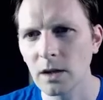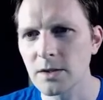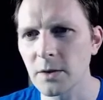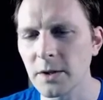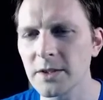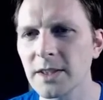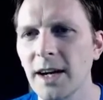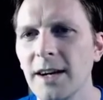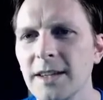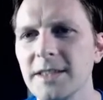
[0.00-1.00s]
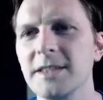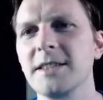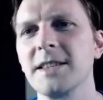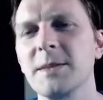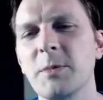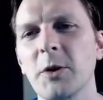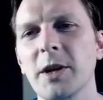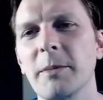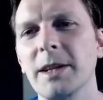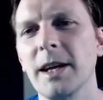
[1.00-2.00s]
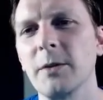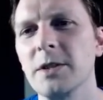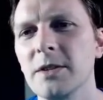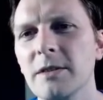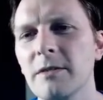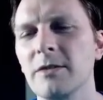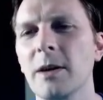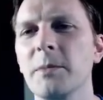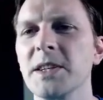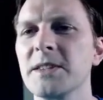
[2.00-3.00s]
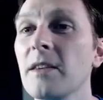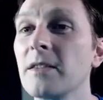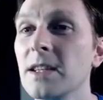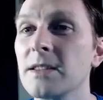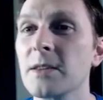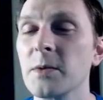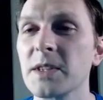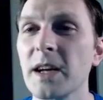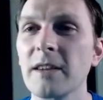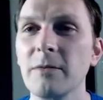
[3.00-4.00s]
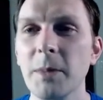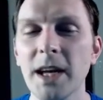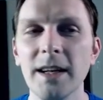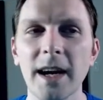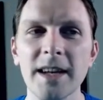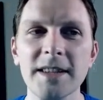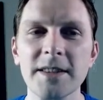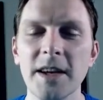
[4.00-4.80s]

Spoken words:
So Intercal is this programming language from the 70s that was kind of made as